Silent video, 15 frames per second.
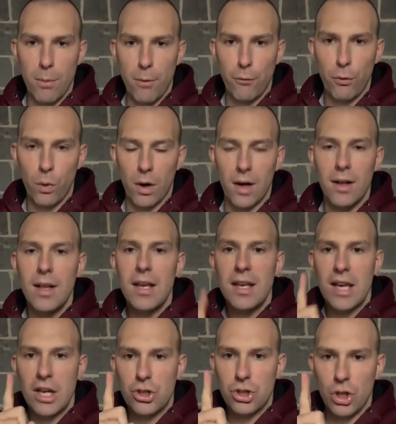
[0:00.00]
before,
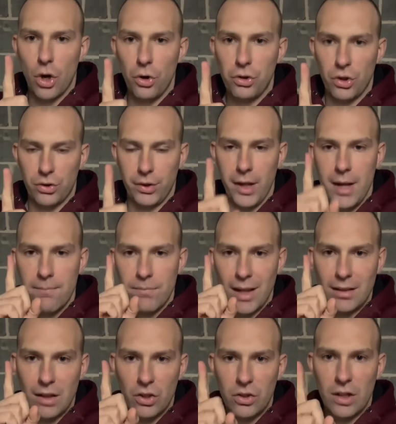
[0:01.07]
it shows us
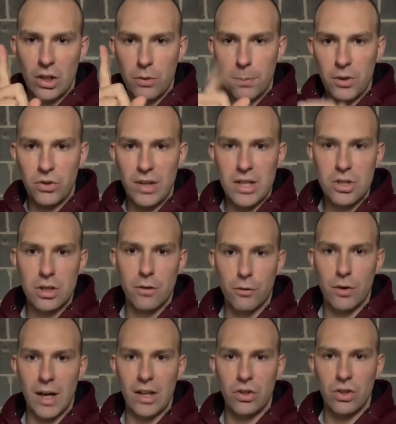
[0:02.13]
that this dispensation of
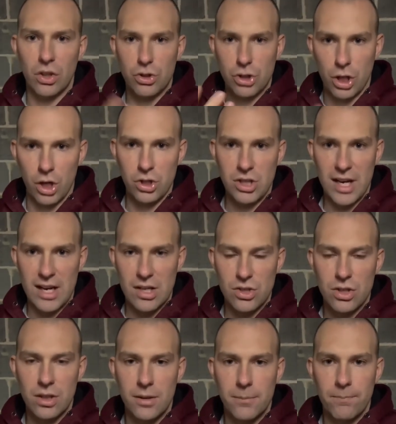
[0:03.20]
grace, this church
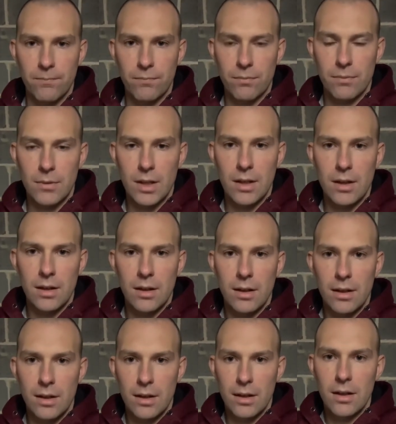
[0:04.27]
age,
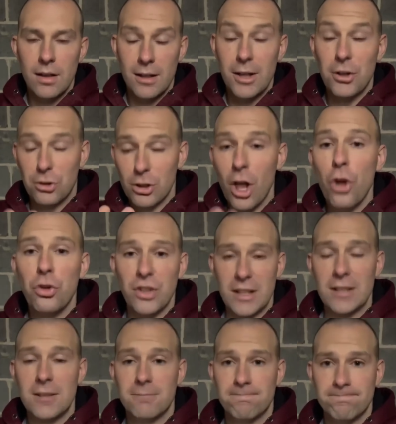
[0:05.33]
is
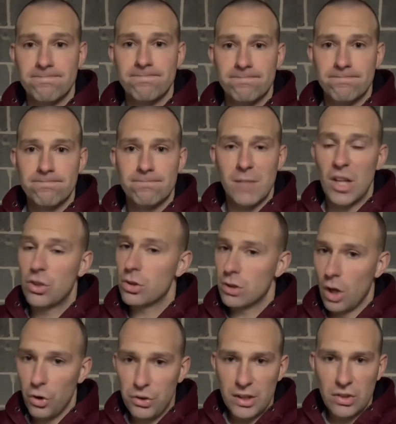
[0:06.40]
closing. It's
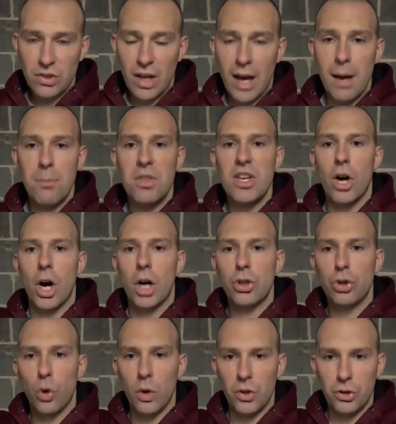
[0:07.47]
closing time. The
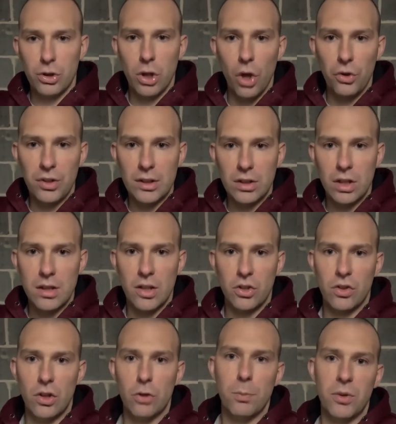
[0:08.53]
ark door is closing to this
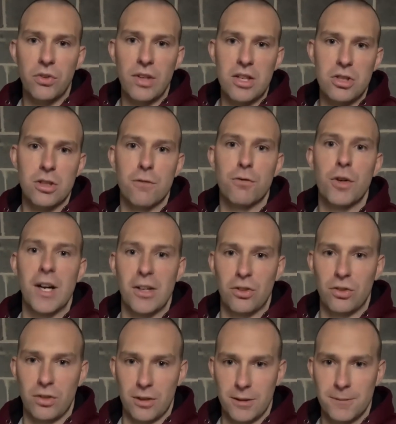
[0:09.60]
dispensation of
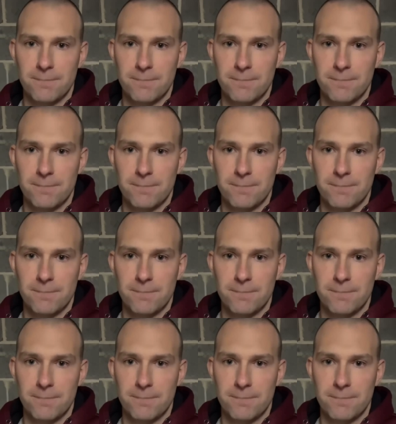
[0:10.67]
grace.